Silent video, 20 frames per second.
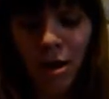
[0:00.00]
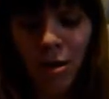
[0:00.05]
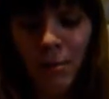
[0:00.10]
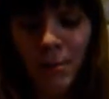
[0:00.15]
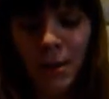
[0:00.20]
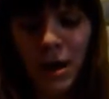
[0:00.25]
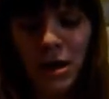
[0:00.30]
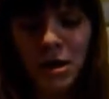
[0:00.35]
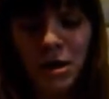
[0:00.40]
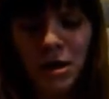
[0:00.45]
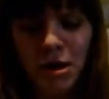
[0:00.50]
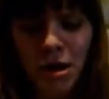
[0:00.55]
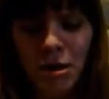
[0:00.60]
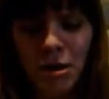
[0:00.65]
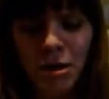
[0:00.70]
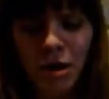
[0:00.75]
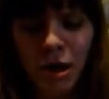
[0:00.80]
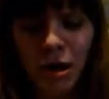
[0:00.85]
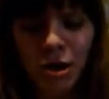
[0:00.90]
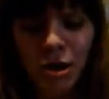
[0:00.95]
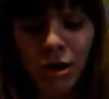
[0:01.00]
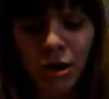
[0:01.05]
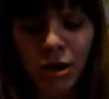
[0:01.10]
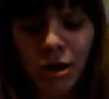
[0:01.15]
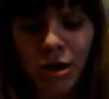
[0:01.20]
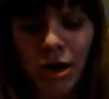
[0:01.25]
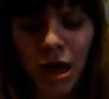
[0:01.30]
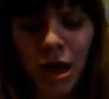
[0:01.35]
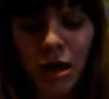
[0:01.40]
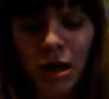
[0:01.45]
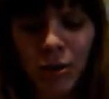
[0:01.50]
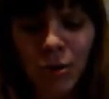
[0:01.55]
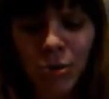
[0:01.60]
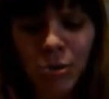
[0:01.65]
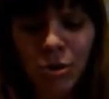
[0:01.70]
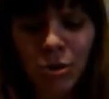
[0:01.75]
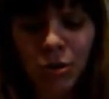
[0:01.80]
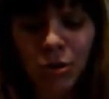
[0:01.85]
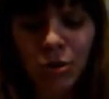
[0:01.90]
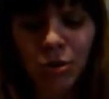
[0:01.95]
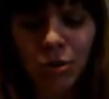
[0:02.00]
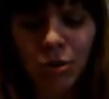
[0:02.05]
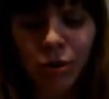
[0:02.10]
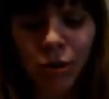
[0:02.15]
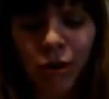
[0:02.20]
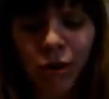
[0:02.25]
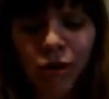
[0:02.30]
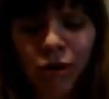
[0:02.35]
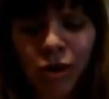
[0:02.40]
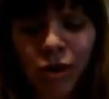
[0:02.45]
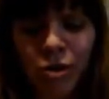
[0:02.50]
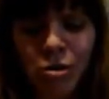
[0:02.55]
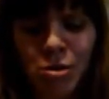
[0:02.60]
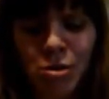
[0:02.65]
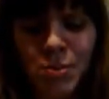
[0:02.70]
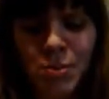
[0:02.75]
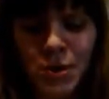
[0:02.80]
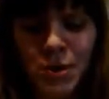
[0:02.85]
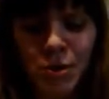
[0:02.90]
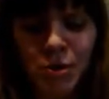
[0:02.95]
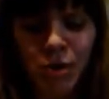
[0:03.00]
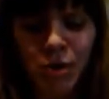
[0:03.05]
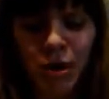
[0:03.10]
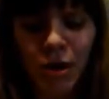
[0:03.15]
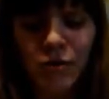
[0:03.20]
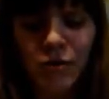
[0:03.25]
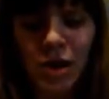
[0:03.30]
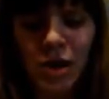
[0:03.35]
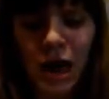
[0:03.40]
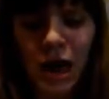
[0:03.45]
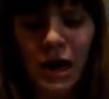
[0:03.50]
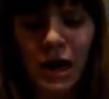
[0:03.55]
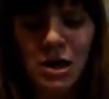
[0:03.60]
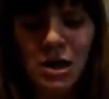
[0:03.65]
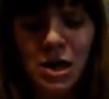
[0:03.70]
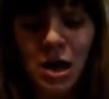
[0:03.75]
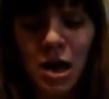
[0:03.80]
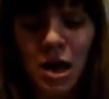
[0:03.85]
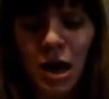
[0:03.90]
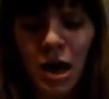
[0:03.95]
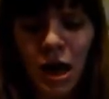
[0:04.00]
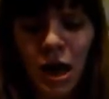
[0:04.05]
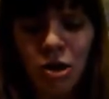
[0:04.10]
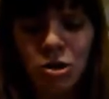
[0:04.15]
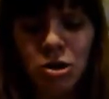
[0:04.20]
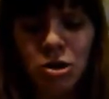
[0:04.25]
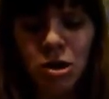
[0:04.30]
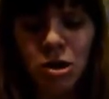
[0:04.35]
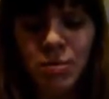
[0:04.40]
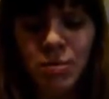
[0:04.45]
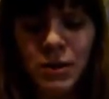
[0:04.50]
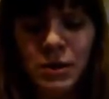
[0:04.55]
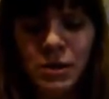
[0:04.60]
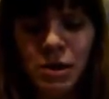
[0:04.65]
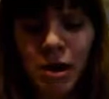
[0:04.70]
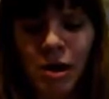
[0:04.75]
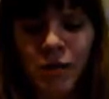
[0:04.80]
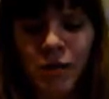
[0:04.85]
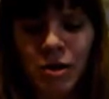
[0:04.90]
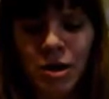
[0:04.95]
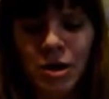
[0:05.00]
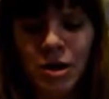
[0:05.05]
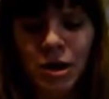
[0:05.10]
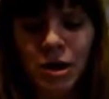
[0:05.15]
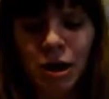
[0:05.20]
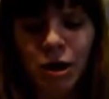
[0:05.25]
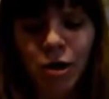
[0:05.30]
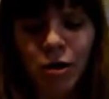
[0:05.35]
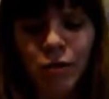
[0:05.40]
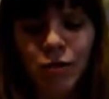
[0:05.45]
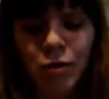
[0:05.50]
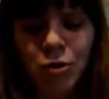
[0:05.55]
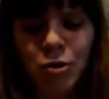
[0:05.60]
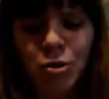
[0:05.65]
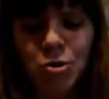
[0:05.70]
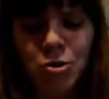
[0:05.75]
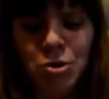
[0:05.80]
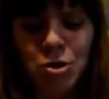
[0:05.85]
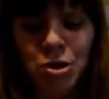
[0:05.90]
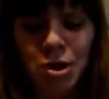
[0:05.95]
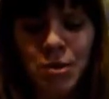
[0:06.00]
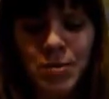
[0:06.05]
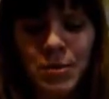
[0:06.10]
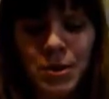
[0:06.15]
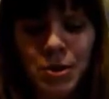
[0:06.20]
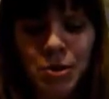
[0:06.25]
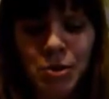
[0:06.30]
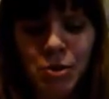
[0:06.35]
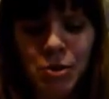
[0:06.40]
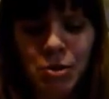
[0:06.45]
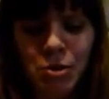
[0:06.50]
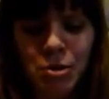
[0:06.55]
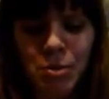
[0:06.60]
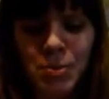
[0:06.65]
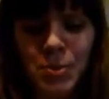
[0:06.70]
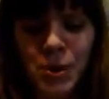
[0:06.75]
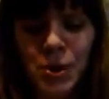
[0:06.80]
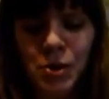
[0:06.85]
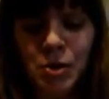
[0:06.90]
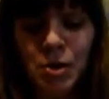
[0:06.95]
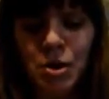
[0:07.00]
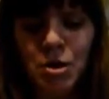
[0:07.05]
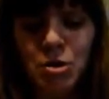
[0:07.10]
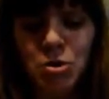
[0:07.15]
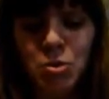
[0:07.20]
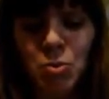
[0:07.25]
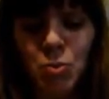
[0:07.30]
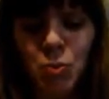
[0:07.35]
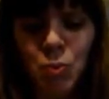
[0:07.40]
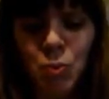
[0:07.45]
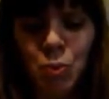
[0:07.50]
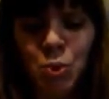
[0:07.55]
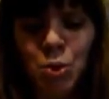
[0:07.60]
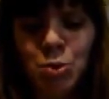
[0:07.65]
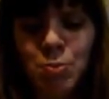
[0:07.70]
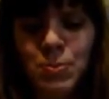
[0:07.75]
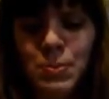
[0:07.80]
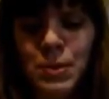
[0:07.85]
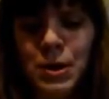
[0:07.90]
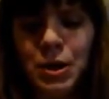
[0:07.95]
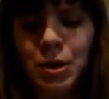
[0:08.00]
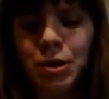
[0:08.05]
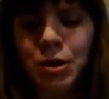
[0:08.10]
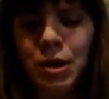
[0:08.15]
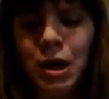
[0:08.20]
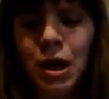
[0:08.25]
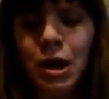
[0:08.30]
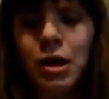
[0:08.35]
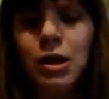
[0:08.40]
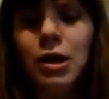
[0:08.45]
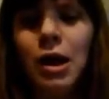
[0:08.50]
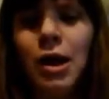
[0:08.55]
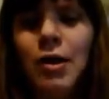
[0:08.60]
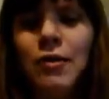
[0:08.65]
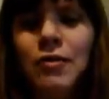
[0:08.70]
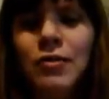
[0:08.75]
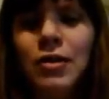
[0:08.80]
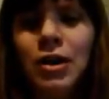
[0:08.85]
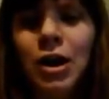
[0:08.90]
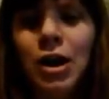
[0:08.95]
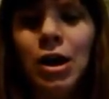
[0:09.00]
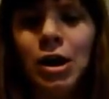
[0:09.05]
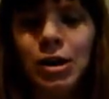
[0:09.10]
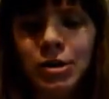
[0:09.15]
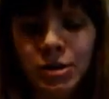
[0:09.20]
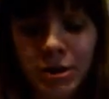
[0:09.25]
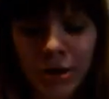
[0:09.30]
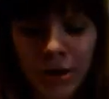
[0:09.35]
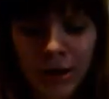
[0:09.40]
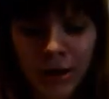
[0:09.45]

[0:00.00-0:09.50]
By the time Danielle is eight years old, her father and mother have died, and she had been left in the care of her new stepmother, the Baroness Rodmilla of Gaunt.